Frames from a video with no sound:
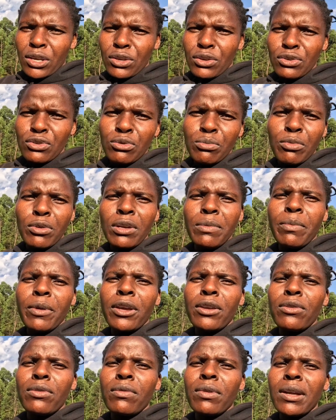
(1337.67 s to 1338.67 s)
YouTube will
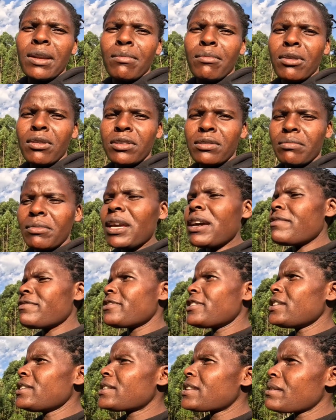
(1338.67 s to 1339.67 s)
pay you well because me
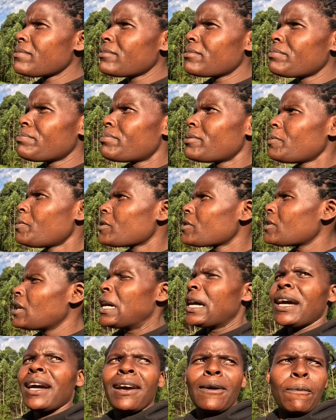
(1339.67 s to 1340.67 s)
I've seen some people
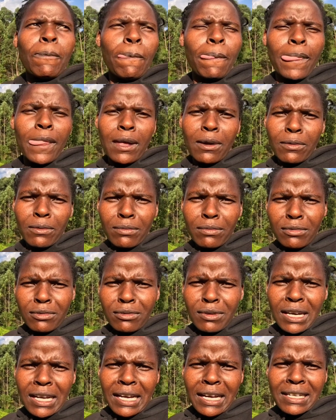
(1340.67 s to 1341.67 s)

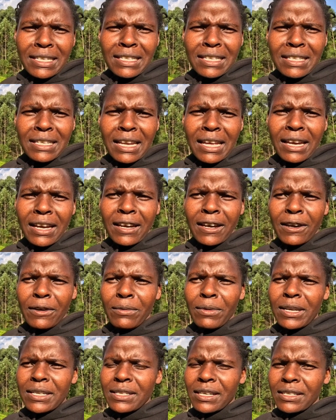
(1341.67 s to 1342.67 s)
who are getting like uh,
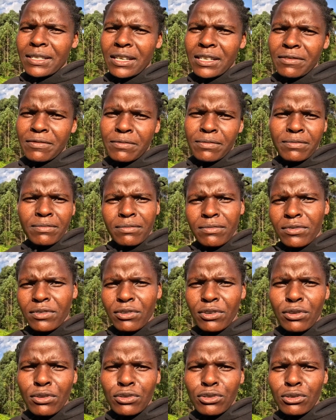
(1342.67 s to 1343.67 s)
who are successful
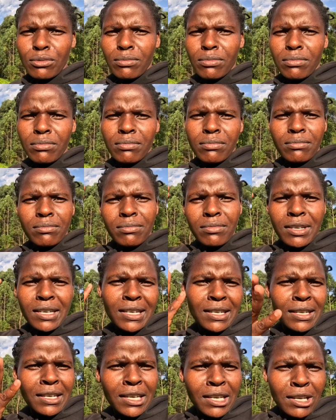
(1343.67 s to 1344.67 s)
through YouTube.
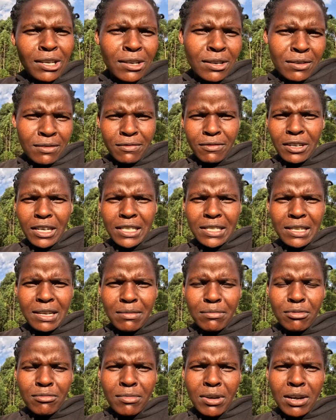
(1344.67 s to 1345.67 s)
For
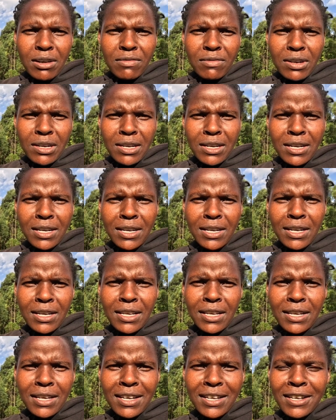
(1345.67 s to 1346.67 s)
example, Marwa,
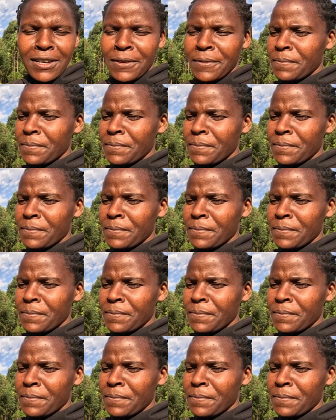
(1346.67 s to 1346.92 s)
yeah,